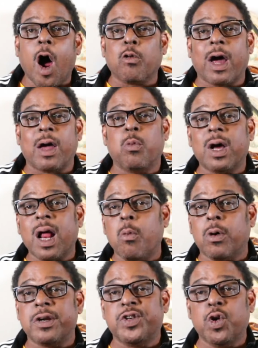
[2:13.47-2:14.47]
All right, what I
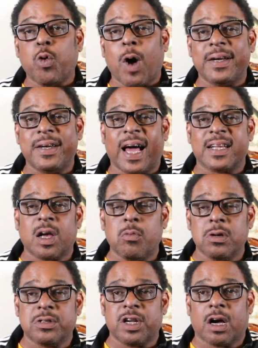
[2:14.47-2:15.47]
want to do right now is I
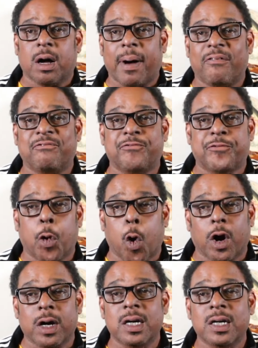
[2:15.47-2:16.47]
want to talk about
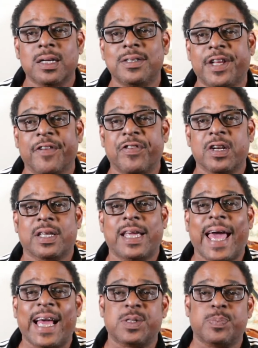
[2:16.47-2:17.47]
four different
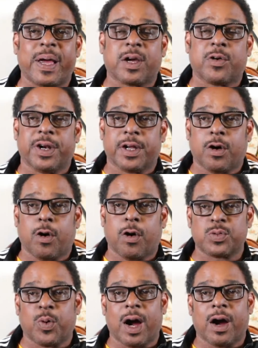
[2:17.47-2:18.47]
cashback credit
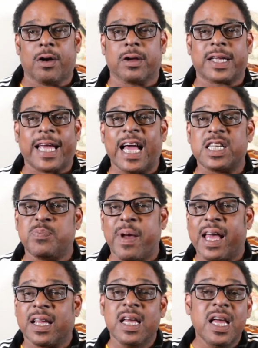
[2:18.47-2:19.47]
cards where I earn
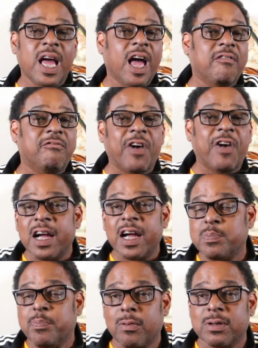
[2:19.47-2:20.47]
cashback in
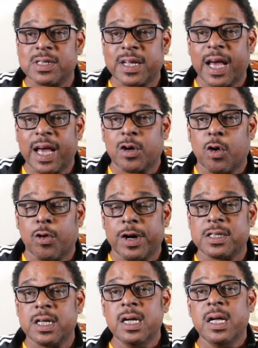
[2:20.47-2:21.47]
various bonus
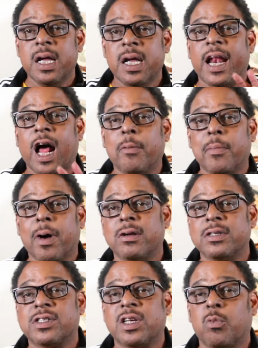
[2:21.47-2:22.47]
categories, and I'm
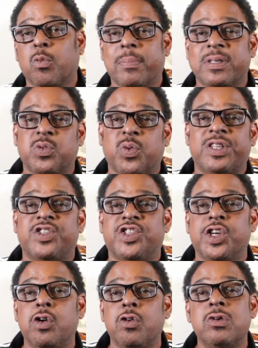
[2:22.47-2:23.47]
earning somewhere between
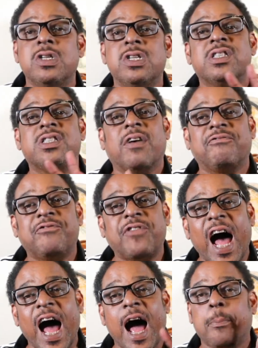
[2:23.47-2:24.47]
two to
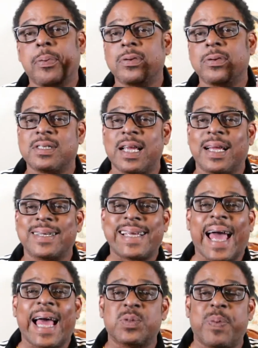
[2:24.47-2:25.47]
five percent
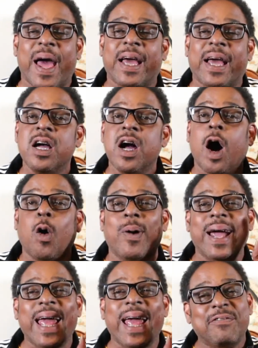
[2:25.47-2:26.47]
cashback on
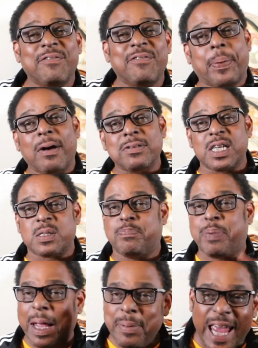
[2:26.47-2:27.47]
every purchase,
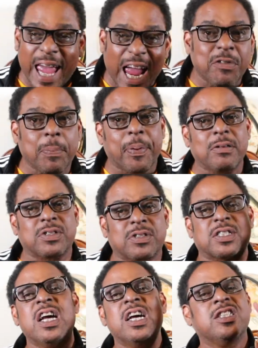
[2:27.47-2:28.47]
baby, every purchase,